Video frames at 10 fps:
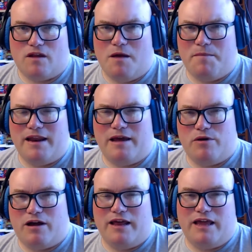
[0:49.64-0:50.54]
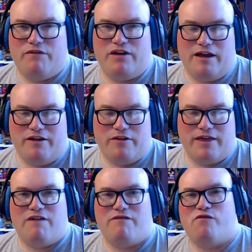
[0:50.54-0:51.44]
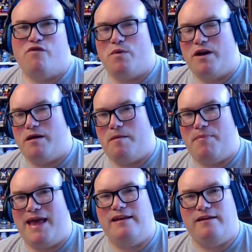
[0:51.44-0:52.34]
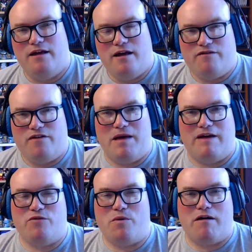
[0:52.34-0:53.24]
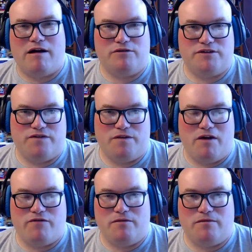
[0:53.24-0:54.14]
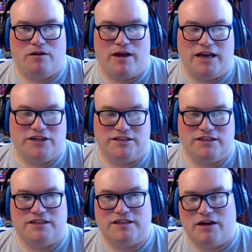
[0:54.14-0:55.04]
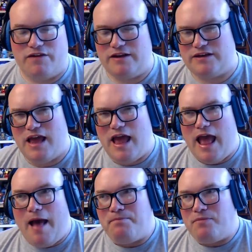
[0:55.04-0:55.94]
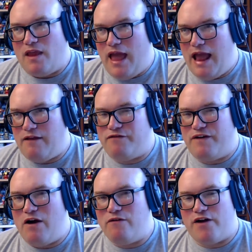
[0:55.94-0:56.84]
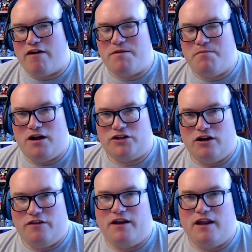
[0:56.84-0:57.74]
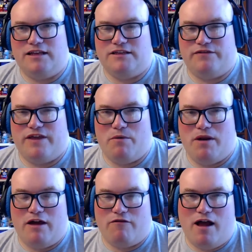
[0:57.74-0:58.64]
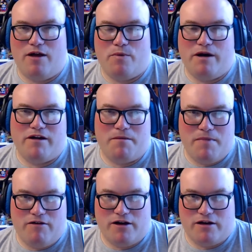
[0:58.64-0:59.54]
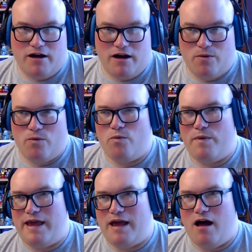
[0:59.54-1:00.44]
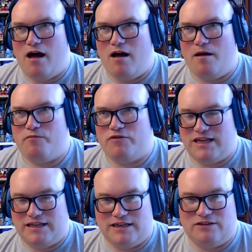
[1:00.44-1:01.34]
I mean, they were kind of given, I know they gave everyone a pin from everywhere else, from other locations and stuff. It felt very much along the lines of they were like, right, we're in America, we are presenting